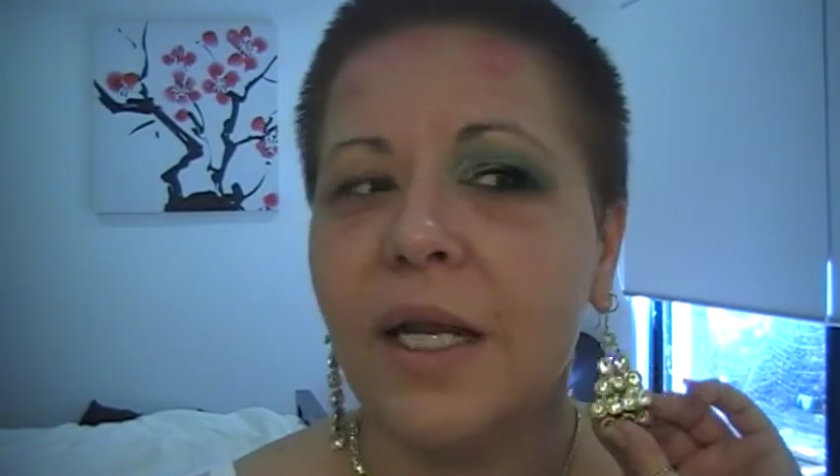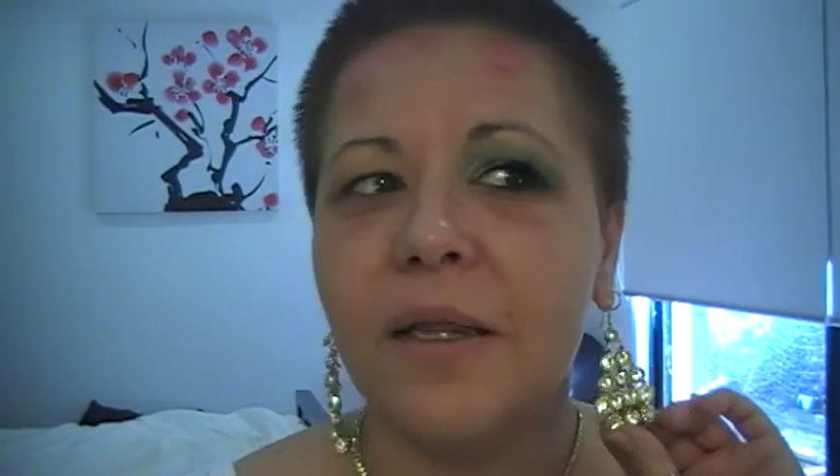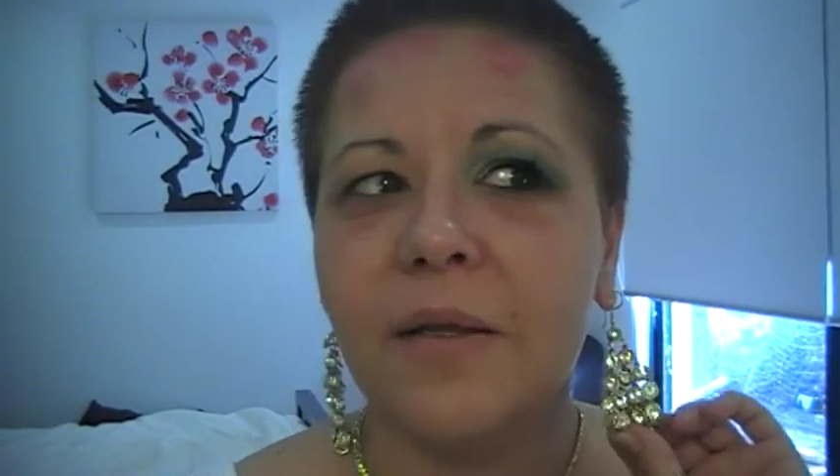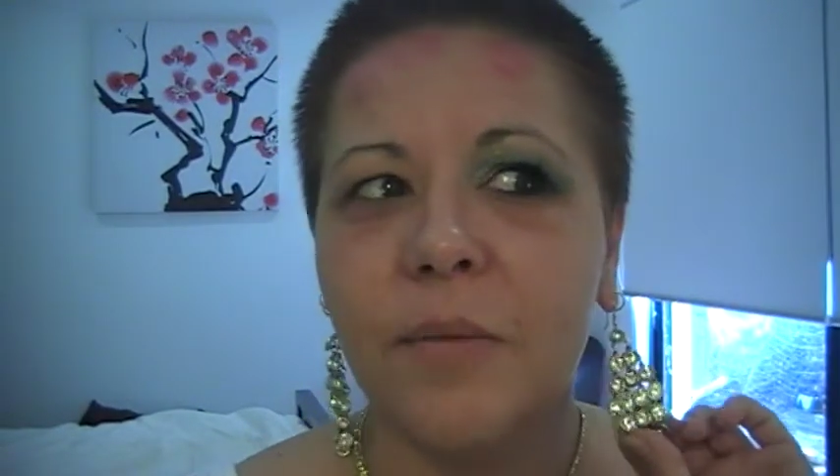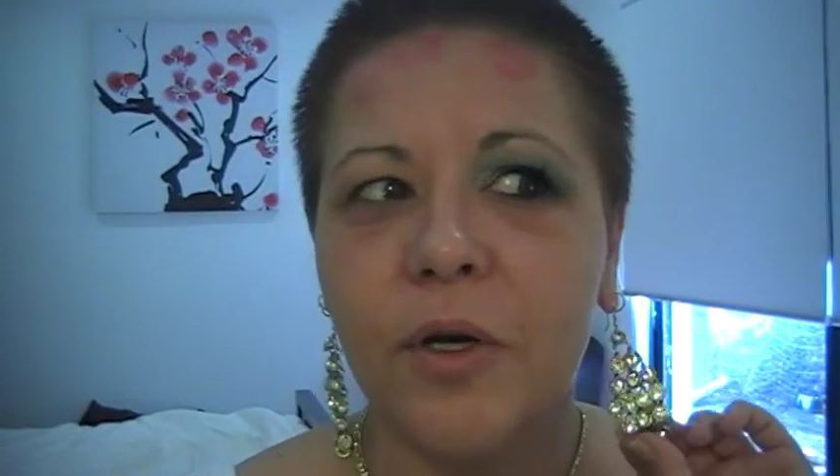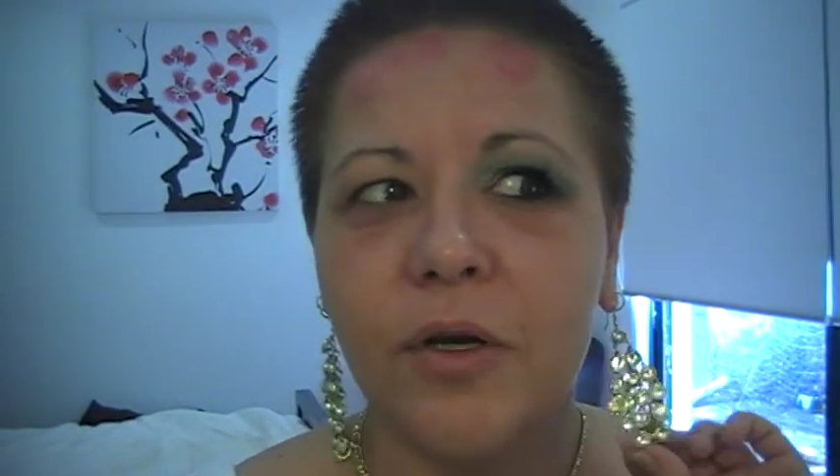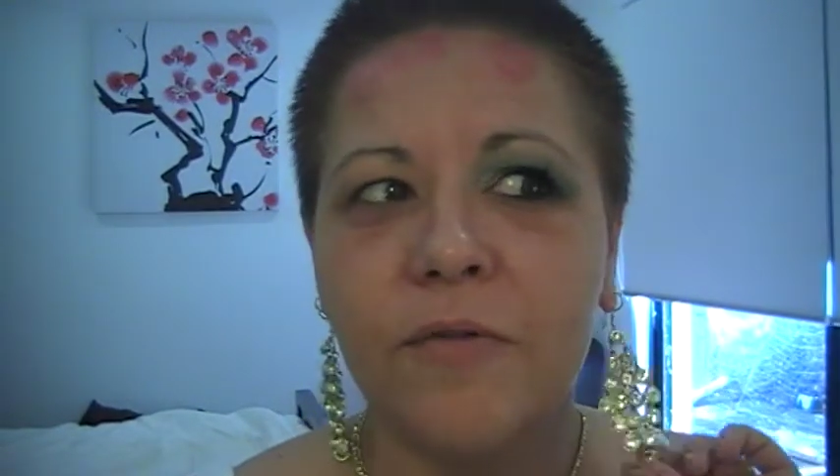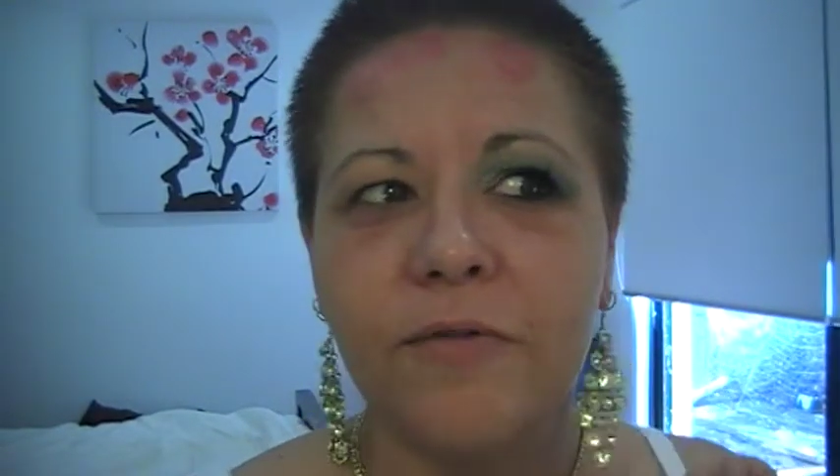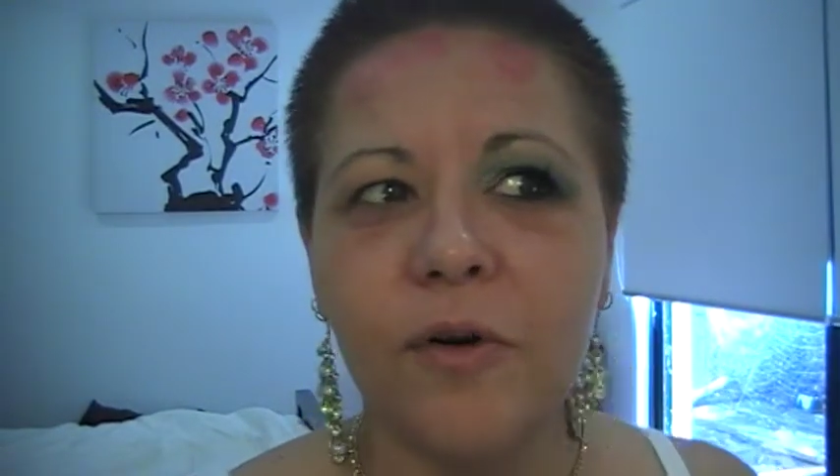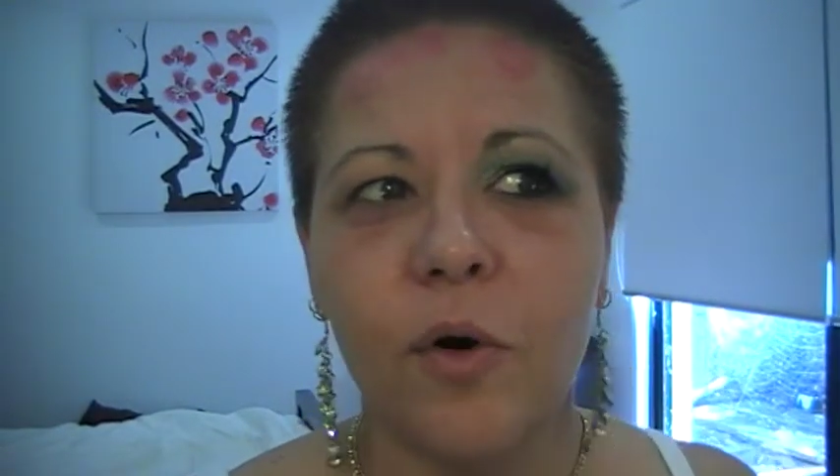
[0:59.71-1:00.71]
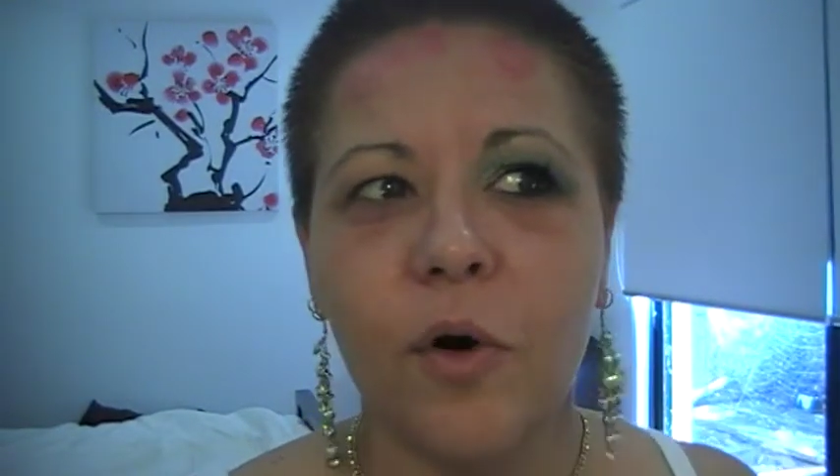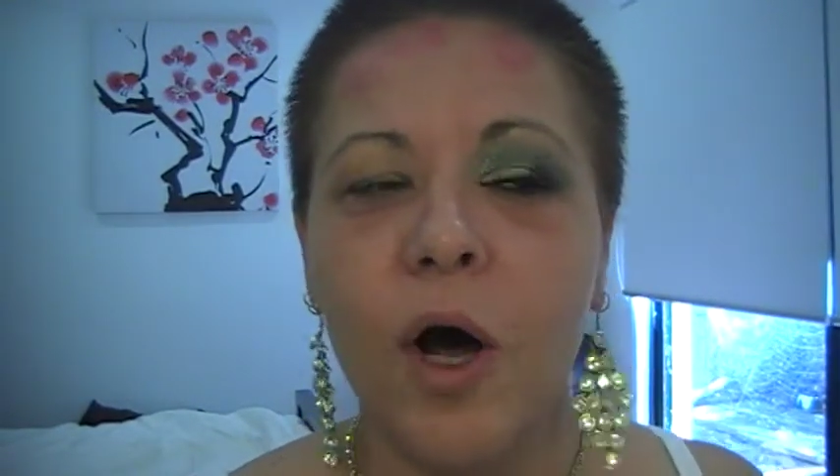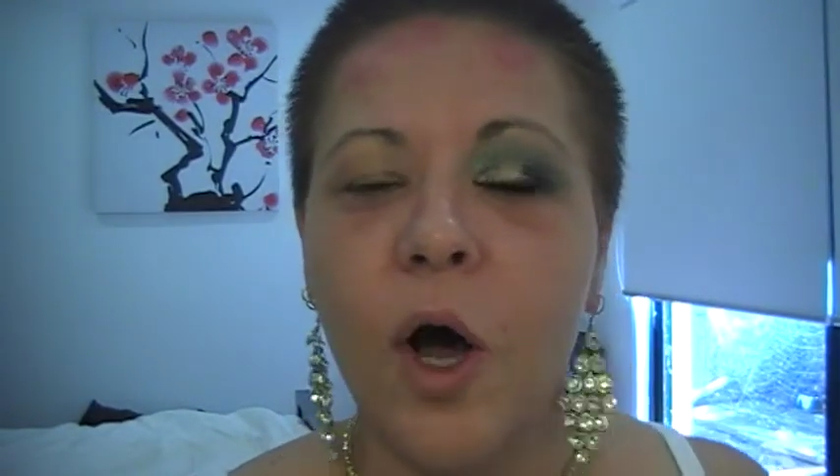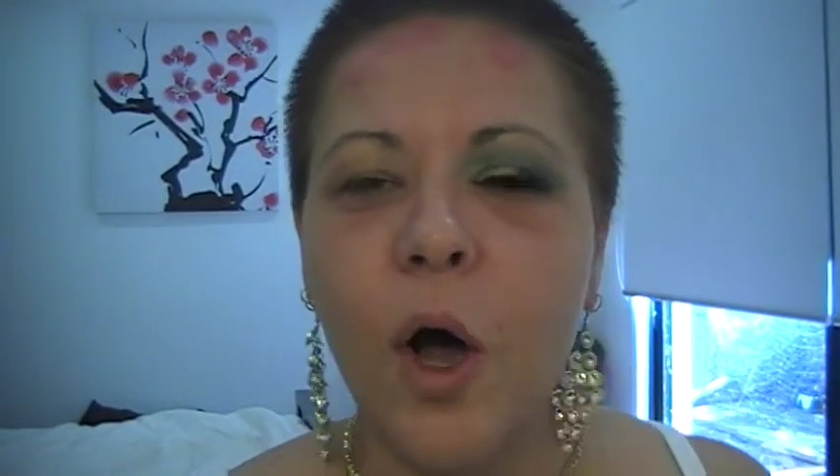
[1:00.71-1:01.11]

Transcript: in the mood for